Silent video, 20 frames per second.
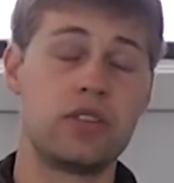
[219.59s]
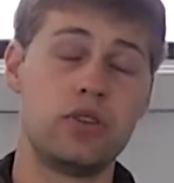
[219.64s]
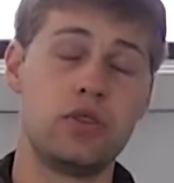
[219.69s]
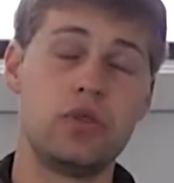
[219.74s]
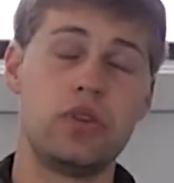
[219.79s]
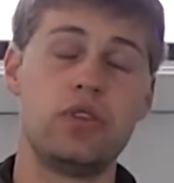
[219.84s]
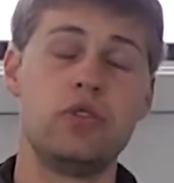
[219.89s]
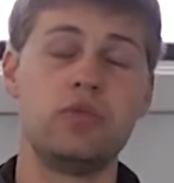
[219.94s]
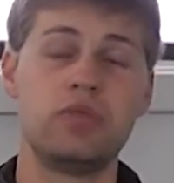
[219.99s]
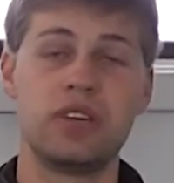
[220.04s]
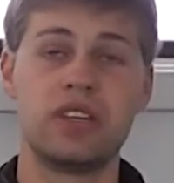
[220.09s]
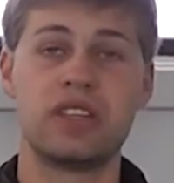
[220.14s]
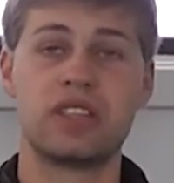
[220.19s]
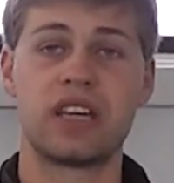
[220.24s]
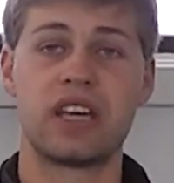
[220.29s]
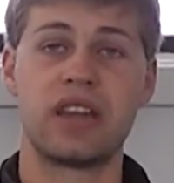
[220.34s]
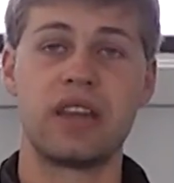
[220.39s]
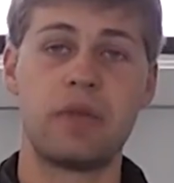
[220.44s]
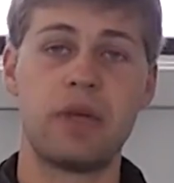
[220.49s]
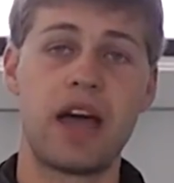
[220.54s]
to
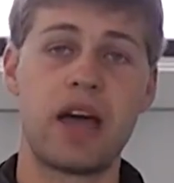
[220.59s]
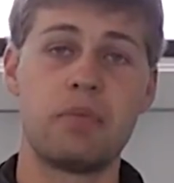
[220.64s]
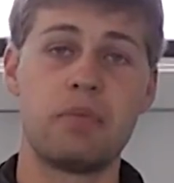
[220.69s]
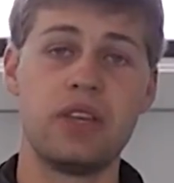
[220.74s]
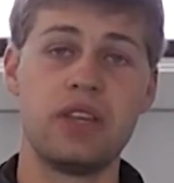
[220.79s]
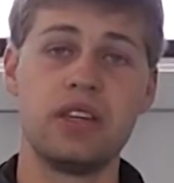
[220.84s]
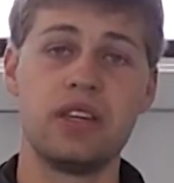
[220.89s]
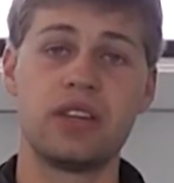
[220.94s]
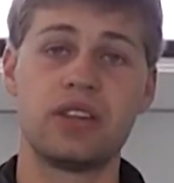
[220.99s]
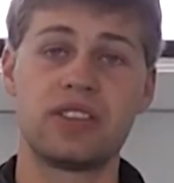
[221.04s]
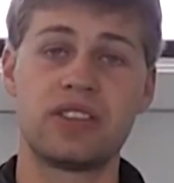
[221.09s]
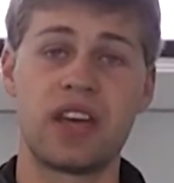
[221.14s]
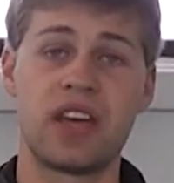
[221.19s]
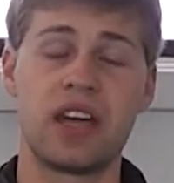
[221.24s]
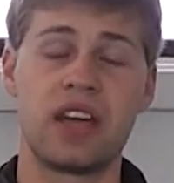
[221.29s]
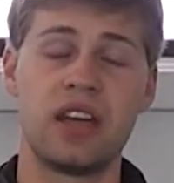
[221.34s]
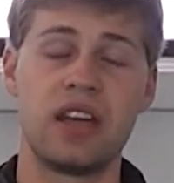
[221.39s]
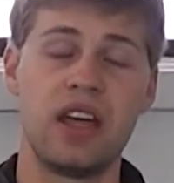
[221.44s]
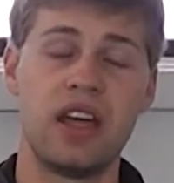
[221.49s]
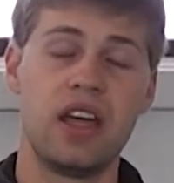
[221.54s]
humans, and that being
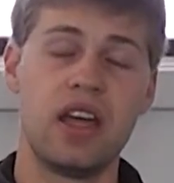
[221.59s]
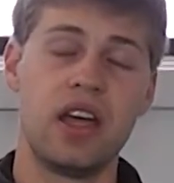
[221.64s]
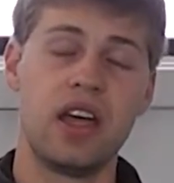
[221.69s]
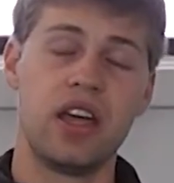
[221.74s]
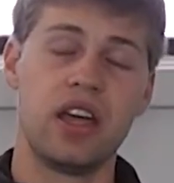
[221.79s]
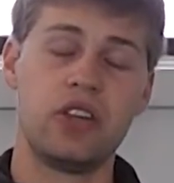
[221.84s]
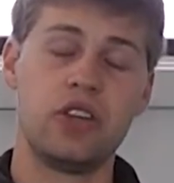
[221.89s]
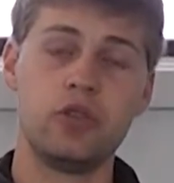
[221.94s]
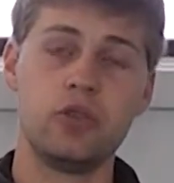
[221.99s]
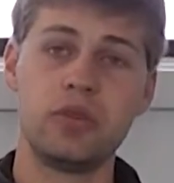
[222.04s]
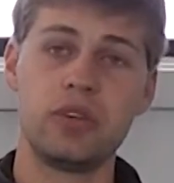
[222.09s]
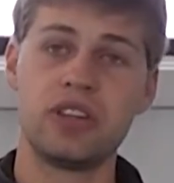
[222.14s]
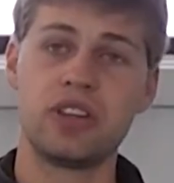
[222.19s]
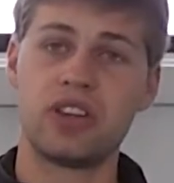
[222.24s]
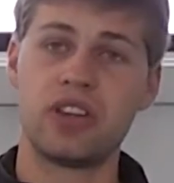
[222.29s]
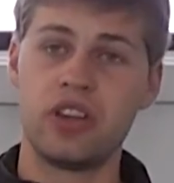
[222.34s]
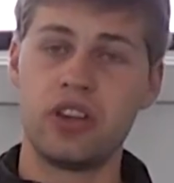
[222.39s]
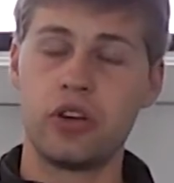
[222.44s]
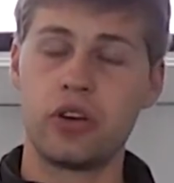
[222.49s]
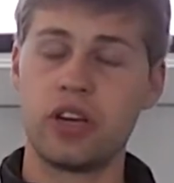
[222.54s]
said,
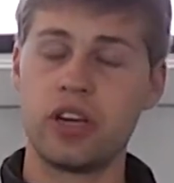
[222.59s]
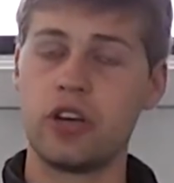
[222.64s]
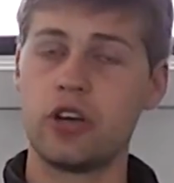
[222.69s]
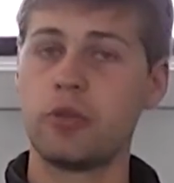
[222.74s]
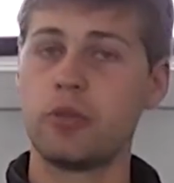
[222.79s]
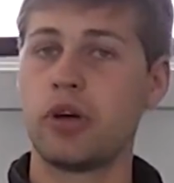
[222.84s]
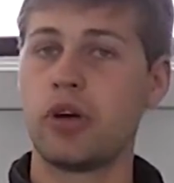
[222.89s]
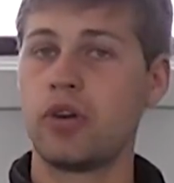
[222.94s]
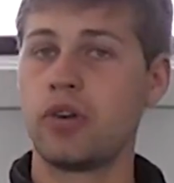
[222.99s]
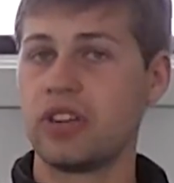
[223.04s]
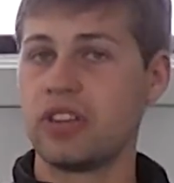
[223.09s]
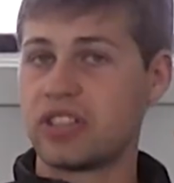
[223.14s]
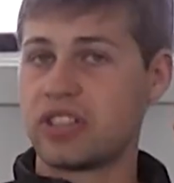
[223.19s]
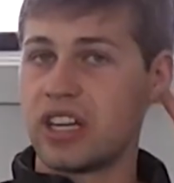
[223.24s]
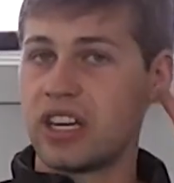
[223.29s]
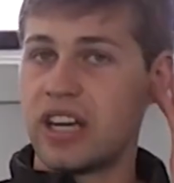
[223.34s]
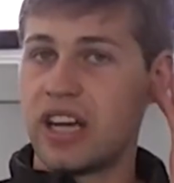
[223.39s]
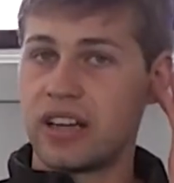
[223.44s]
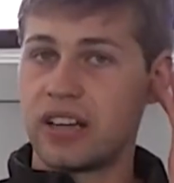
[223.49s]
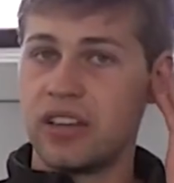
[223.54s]
humans, your ear bone is
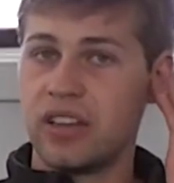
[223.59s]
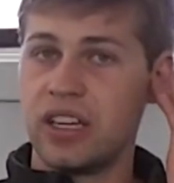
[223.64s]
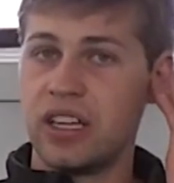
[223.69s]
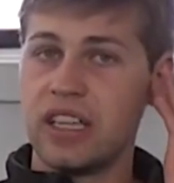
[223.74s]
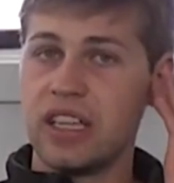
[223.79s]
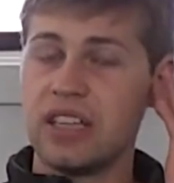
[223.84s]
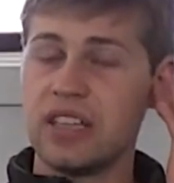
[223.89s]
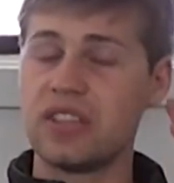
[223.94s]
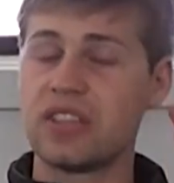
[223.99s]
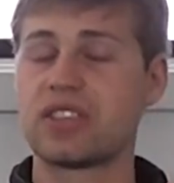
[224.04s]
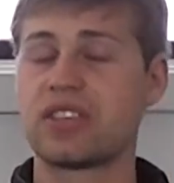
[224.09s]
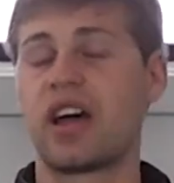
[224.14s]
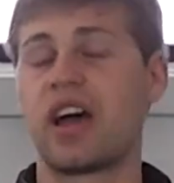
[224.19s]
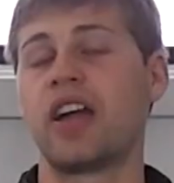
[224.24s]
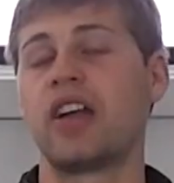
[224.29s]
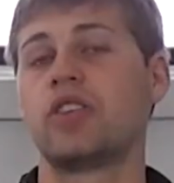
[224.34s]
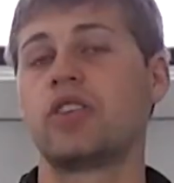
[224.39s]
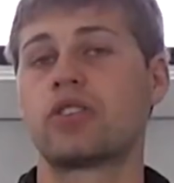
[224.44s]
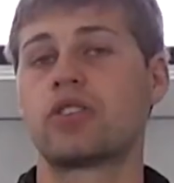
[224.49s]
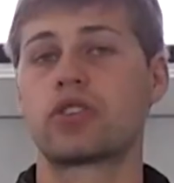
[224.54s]
connected
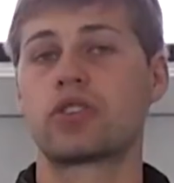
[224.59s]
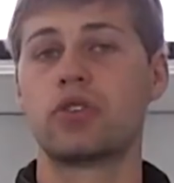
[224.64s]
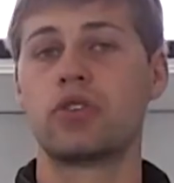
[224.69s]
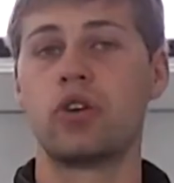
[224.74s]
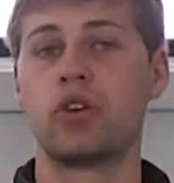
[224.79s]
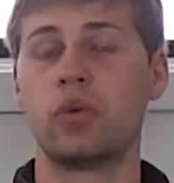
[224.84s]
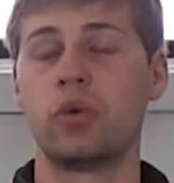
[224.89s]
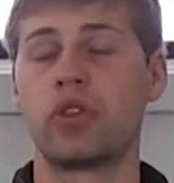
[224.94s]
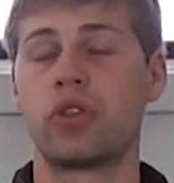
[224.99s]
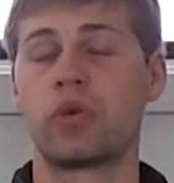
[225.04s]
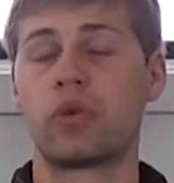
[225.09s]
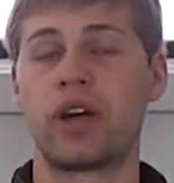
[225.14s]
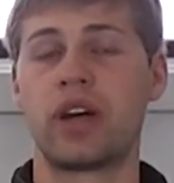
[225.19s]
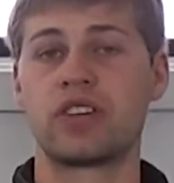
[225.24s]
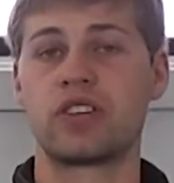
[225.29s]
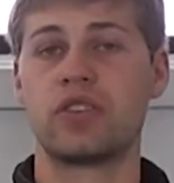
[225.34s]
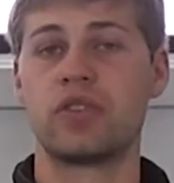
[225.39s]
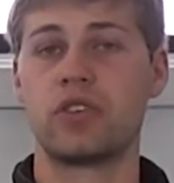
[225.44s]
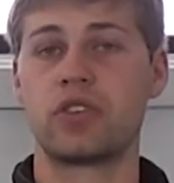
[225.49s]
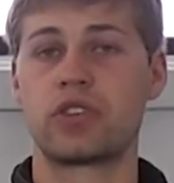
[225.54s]
inside your skull with the
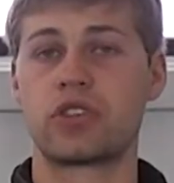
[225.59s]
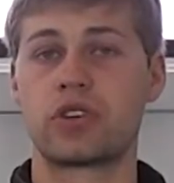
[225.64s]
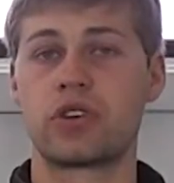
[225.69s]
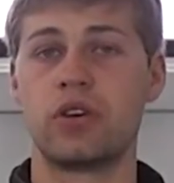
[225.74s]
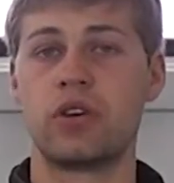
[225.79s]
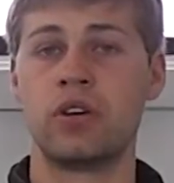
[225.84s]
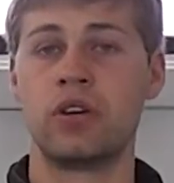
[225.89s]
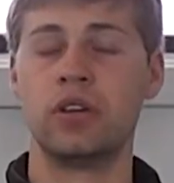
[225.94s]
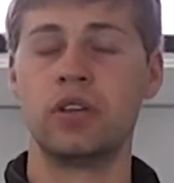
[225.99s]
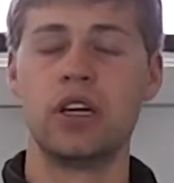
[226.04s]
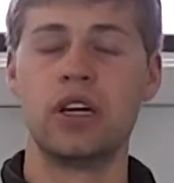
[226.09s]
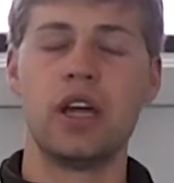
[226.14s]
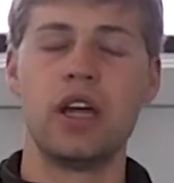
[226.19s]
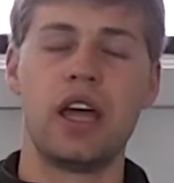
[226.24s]
rest of your skull.